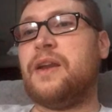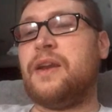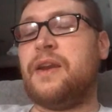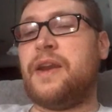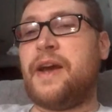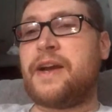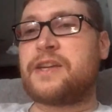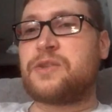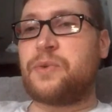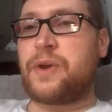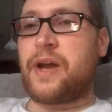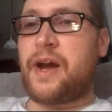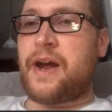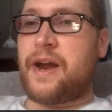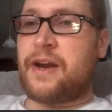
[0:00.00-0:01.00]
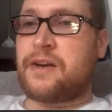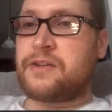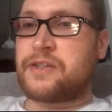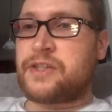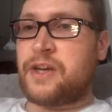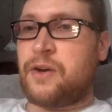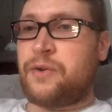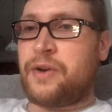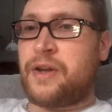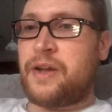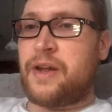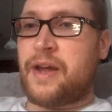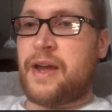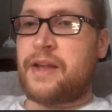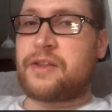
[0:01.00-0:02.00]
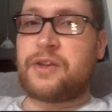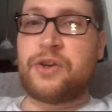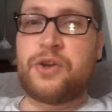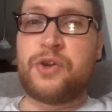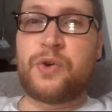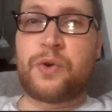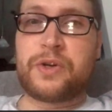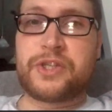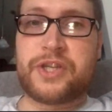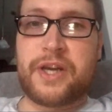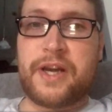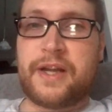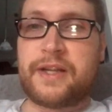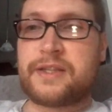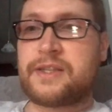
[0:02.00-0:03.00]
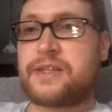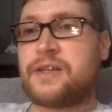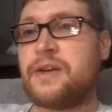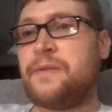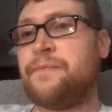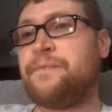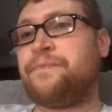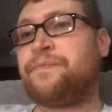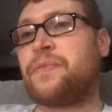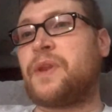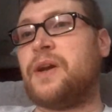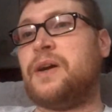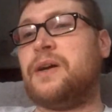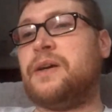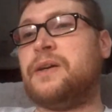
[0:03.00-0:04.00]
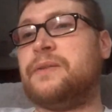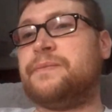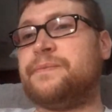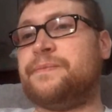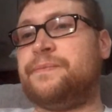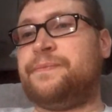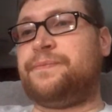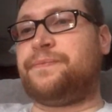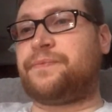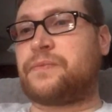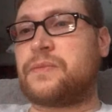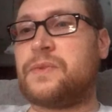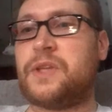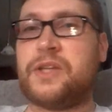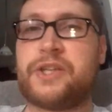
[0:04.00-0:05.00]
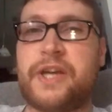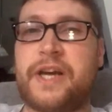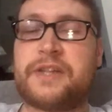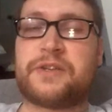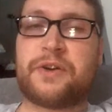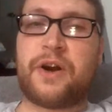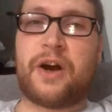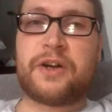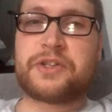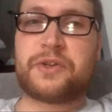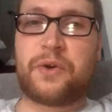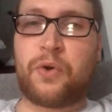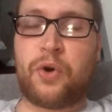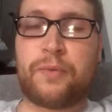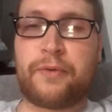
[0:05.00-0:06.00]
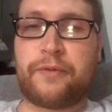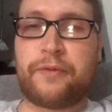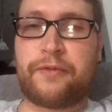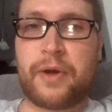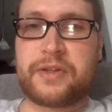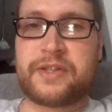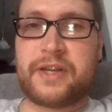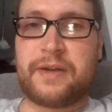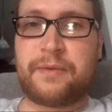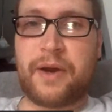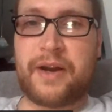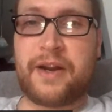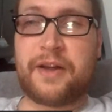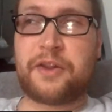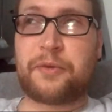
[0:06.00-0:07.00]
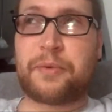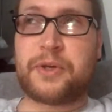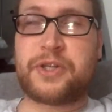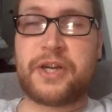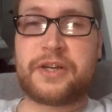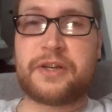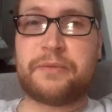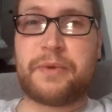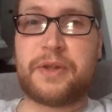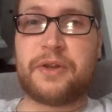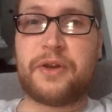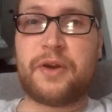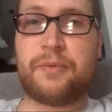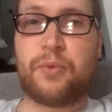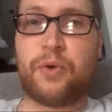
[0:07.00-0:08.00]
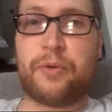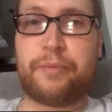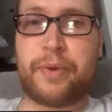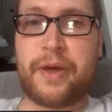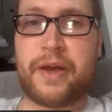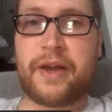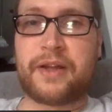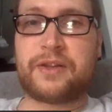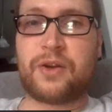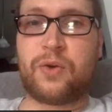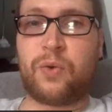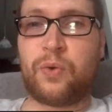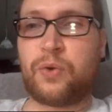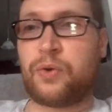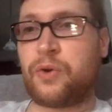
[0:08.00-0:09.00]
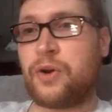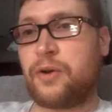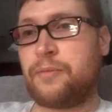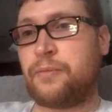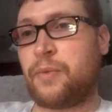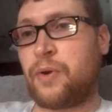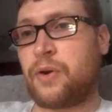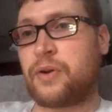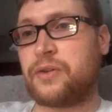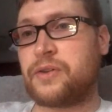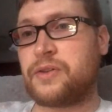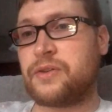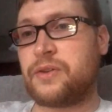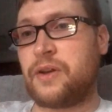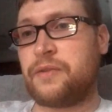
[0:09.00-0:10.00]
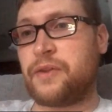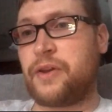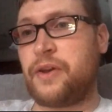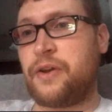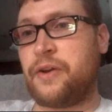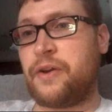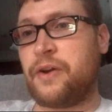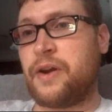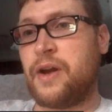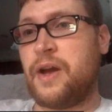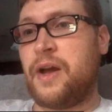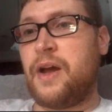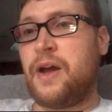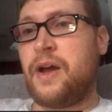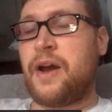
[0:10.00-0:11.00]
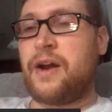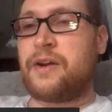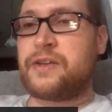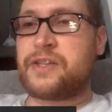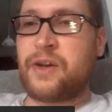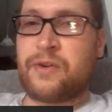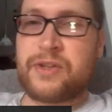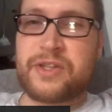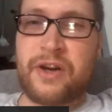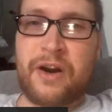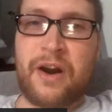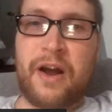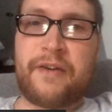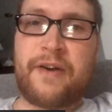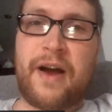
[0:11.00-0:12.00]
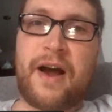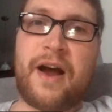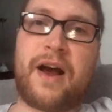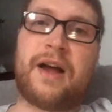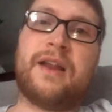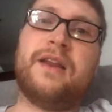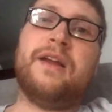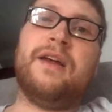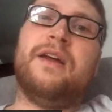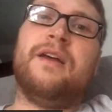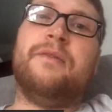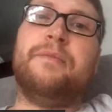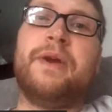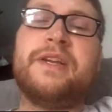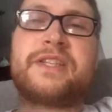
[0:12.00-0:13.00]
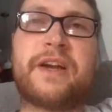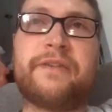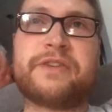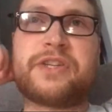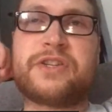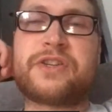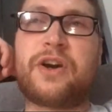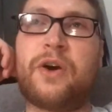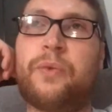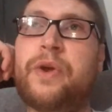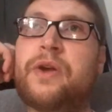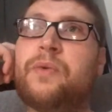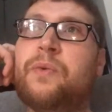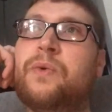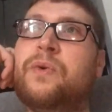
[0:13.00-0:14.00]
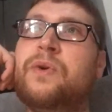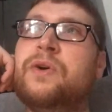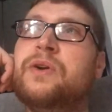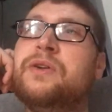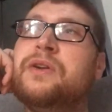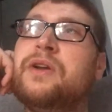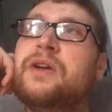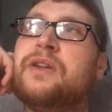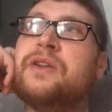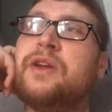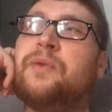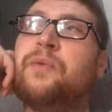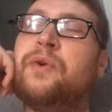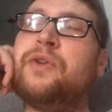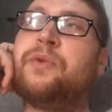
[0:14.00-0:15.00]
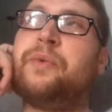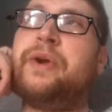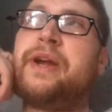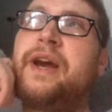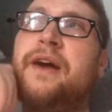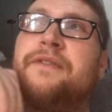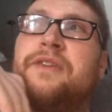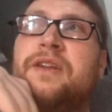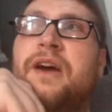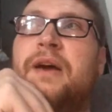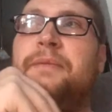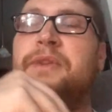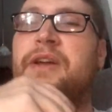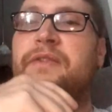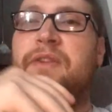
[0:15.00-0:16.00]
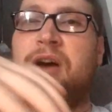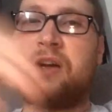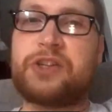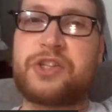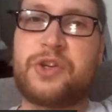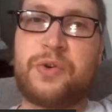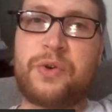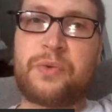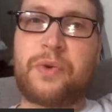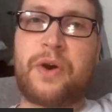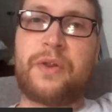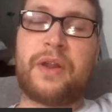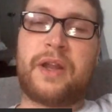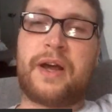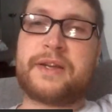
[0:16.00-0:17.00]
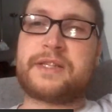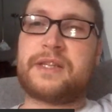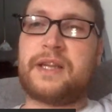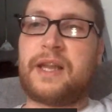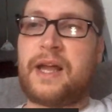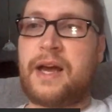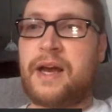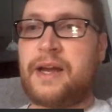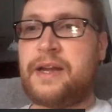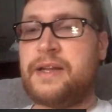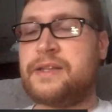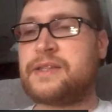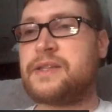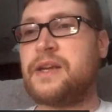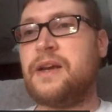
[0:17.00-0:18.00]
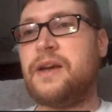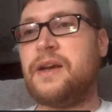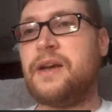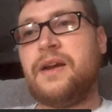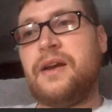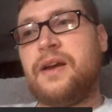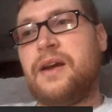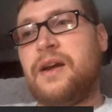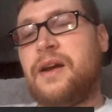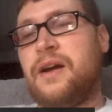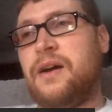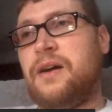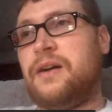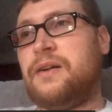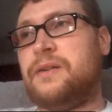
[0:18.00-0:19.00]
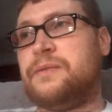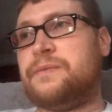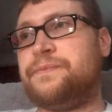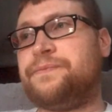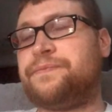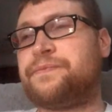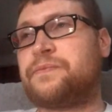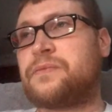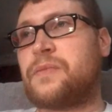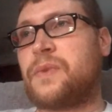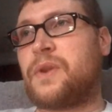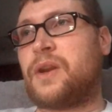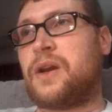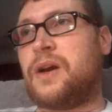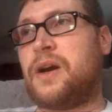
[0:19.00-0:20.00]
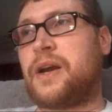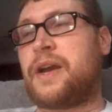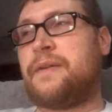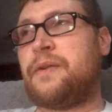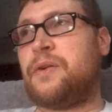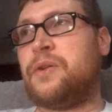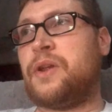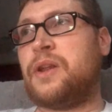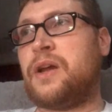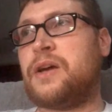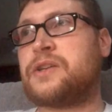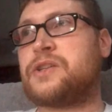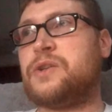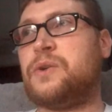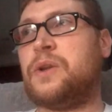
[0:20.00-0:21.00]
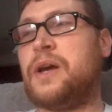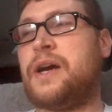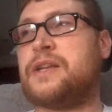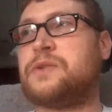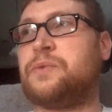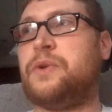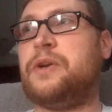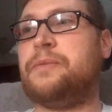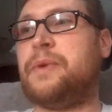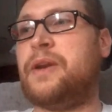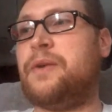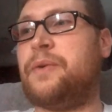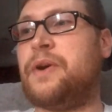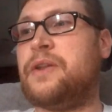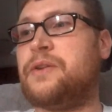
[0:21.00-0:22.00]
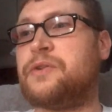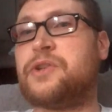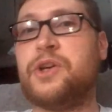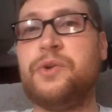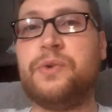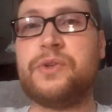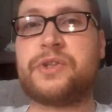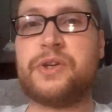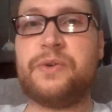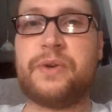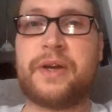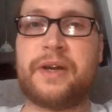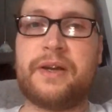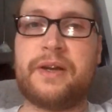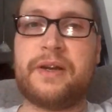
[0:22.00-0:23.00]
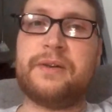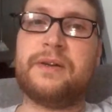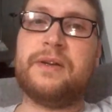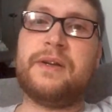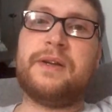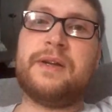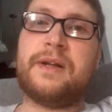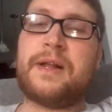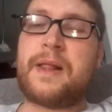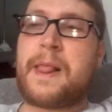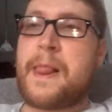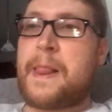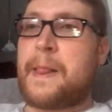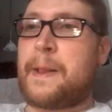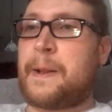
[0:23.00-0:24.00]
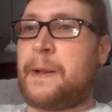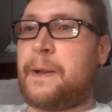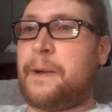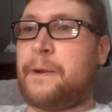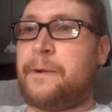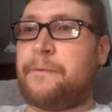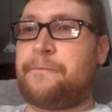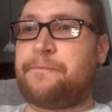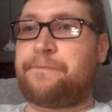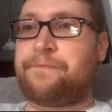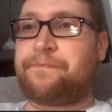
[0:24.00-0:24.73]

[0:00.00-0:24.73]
Next, we got Arizona at the New York Jets. The Jets are also a horrible football team. Right now, they're projected to be the number one pick at the quarter mark of the year. Arizona started off hot, beat San Francisco week one. They won the week after that, but they've lost 2 in a row. They lost to the Lions. I can't remember who they lost to last week, but anyway, they're 2-2 now. Um,